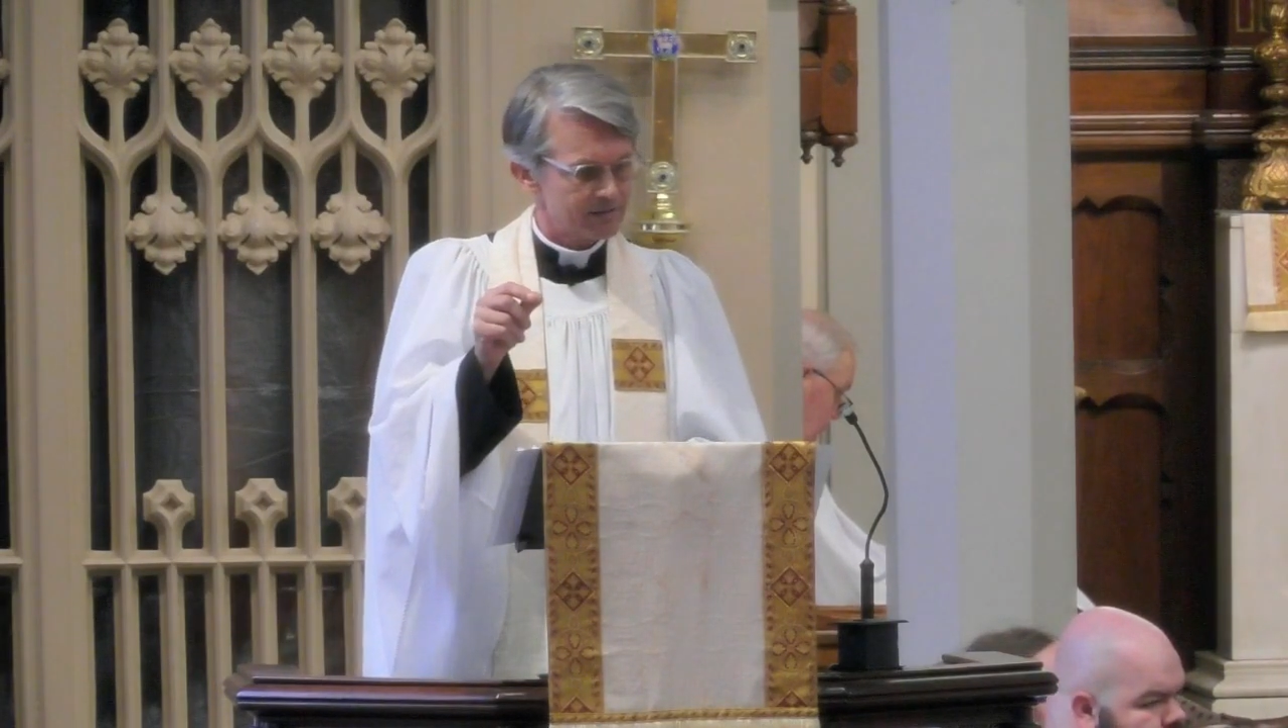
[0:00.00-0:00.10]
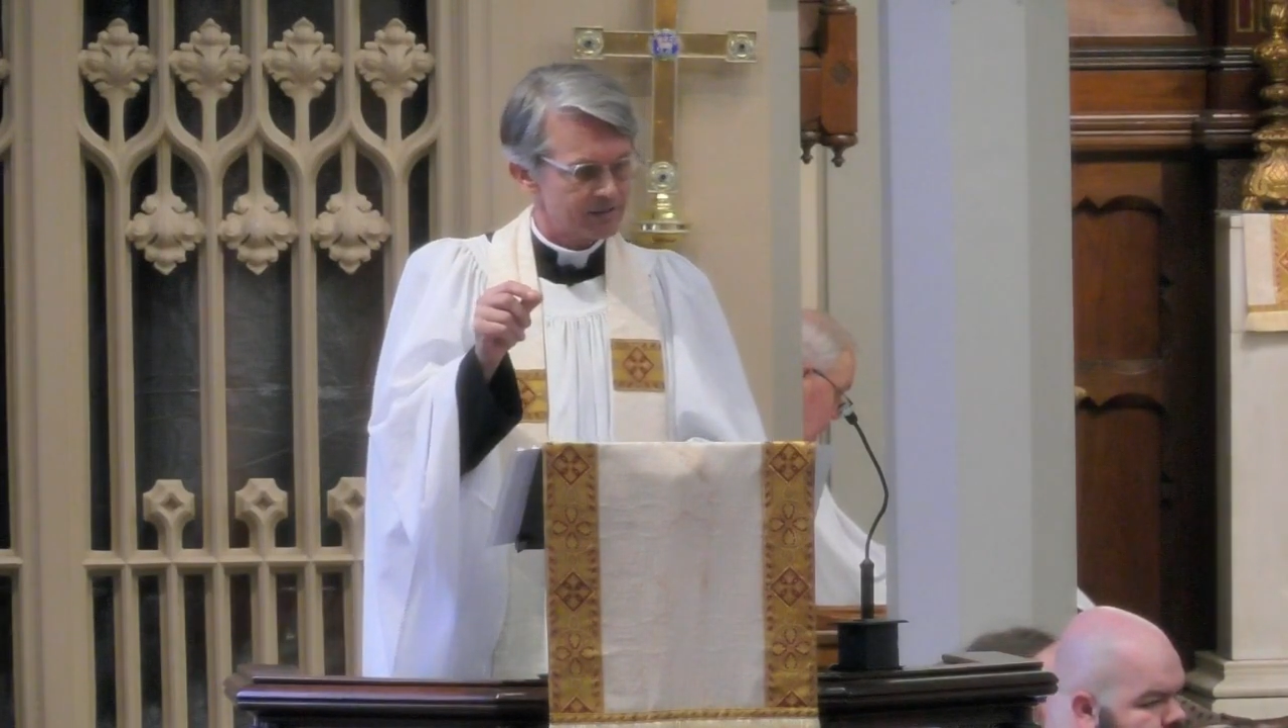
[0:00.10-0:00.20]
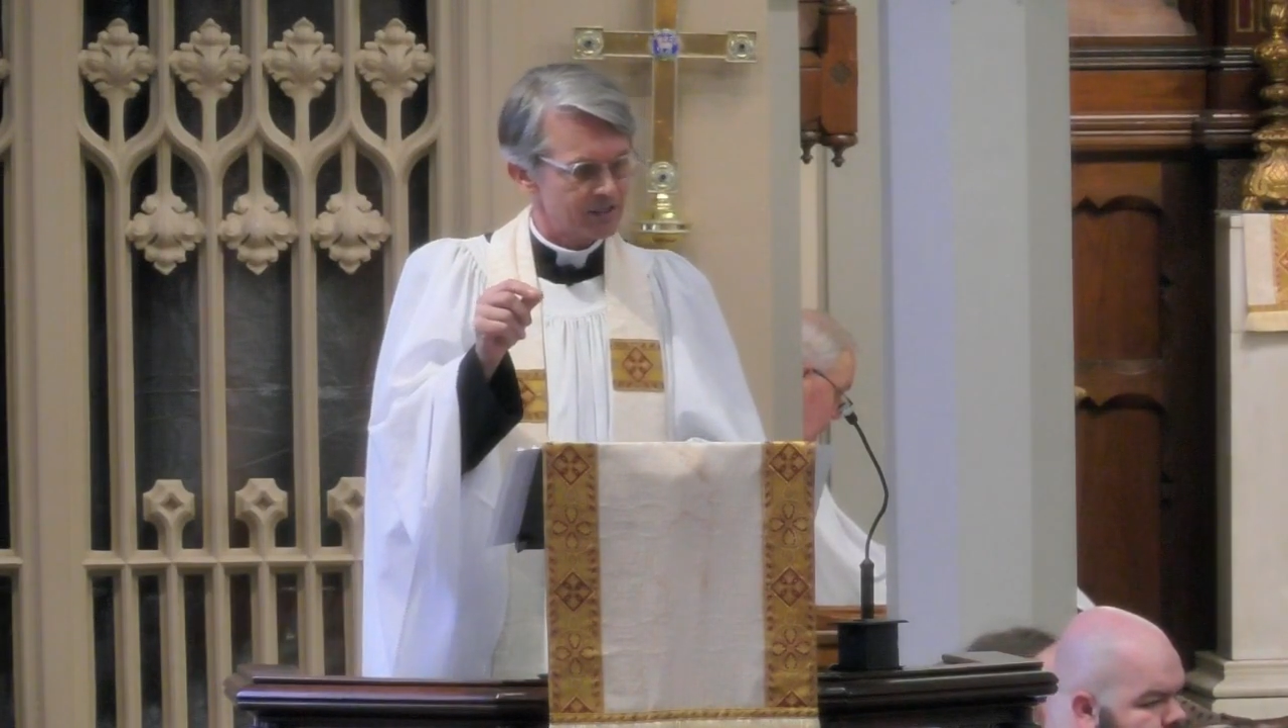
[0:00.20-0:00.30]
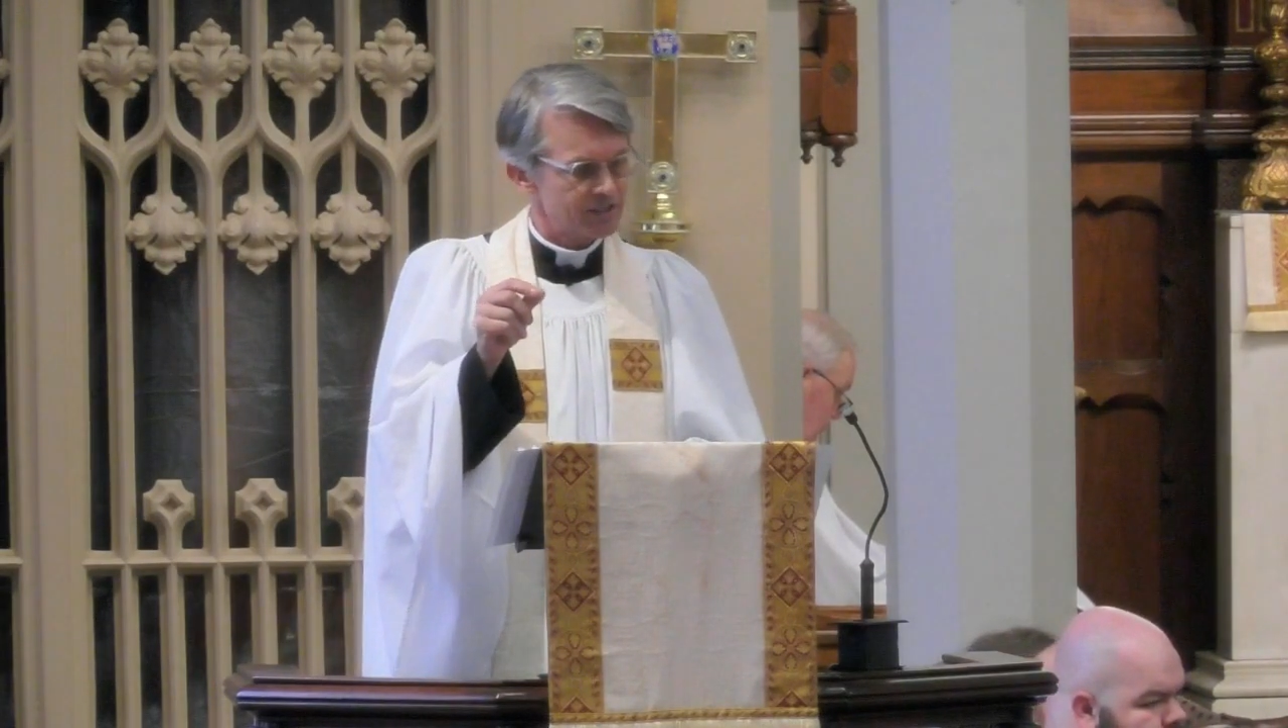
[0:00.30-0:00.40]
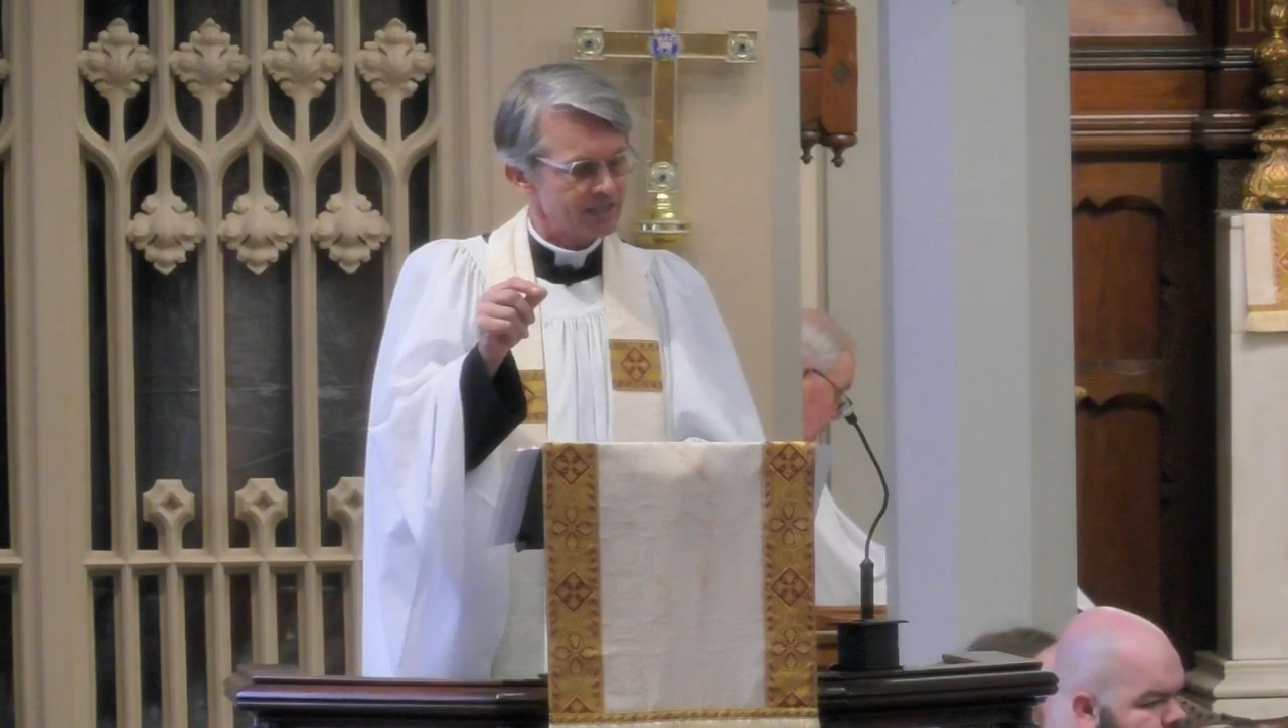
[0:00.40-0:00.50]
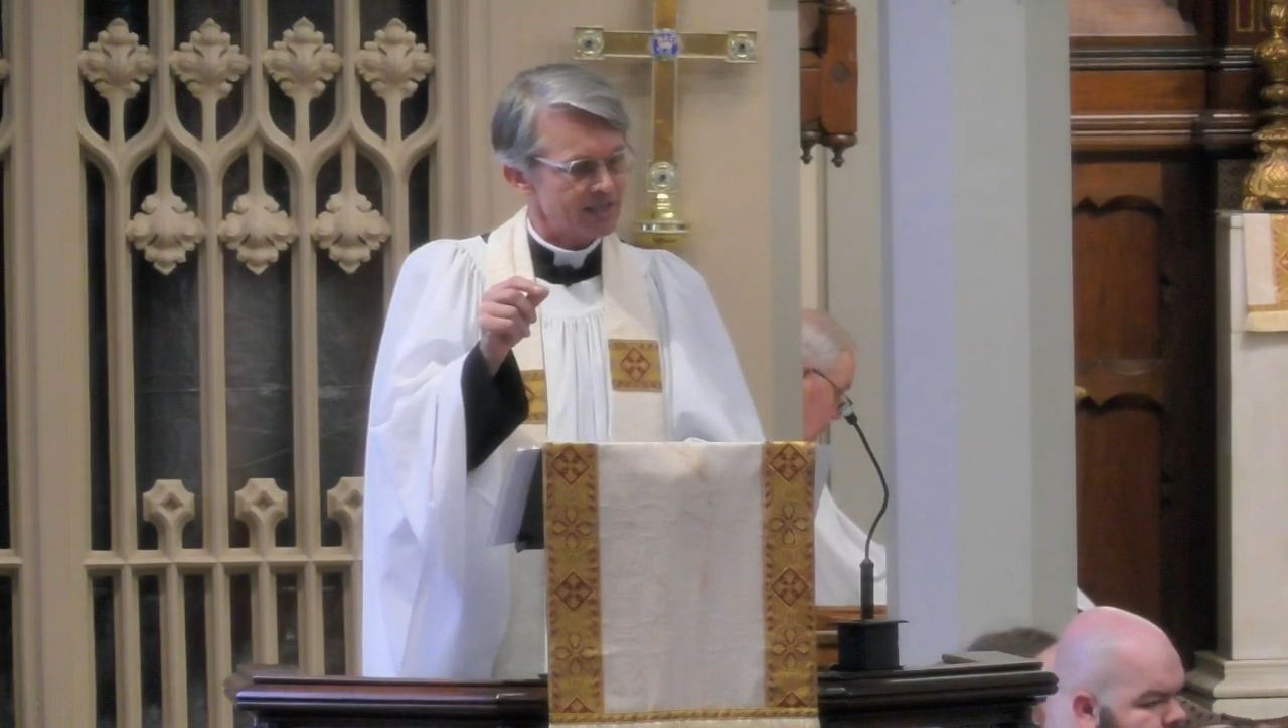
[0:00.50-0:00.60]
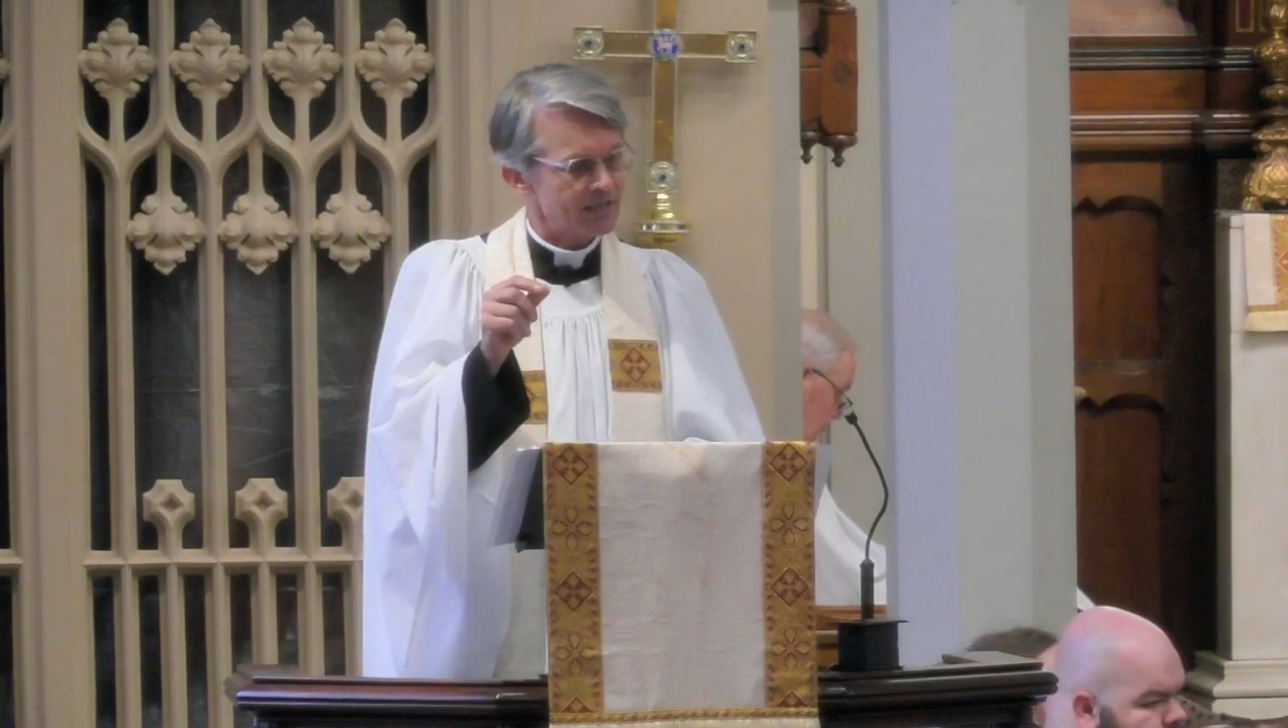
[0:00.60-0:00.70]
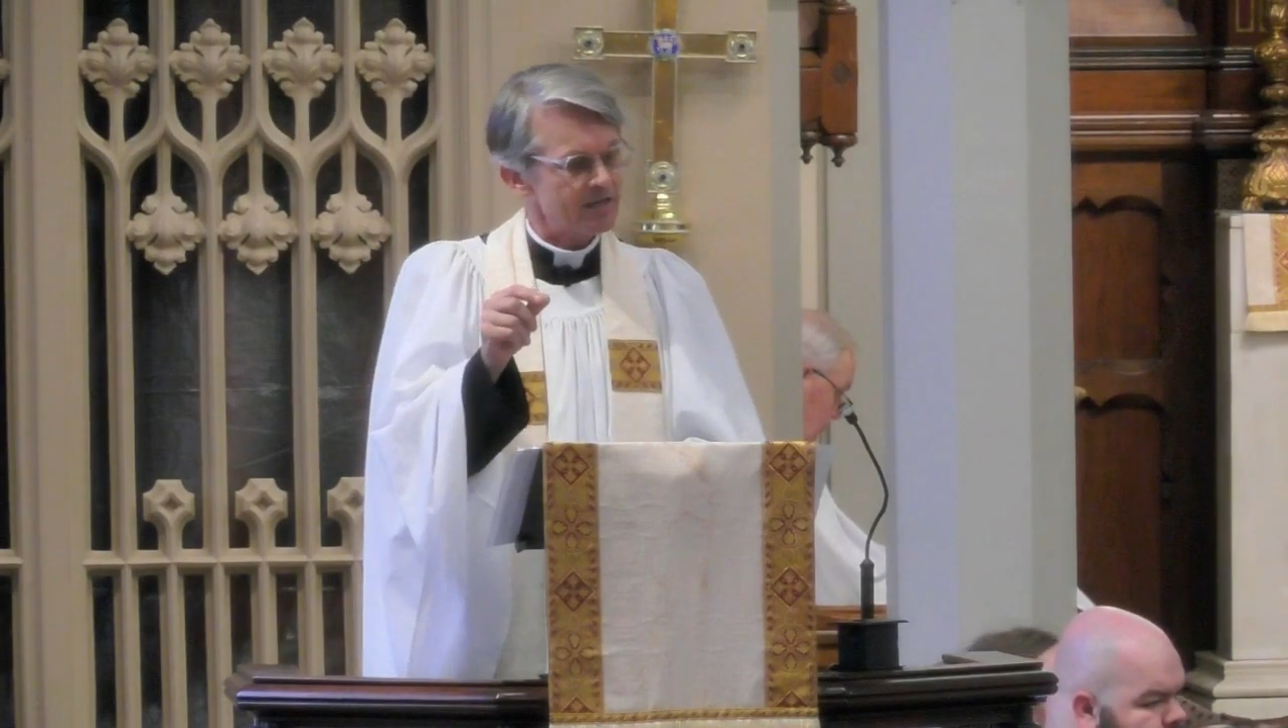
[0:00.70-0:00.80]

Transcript: She said they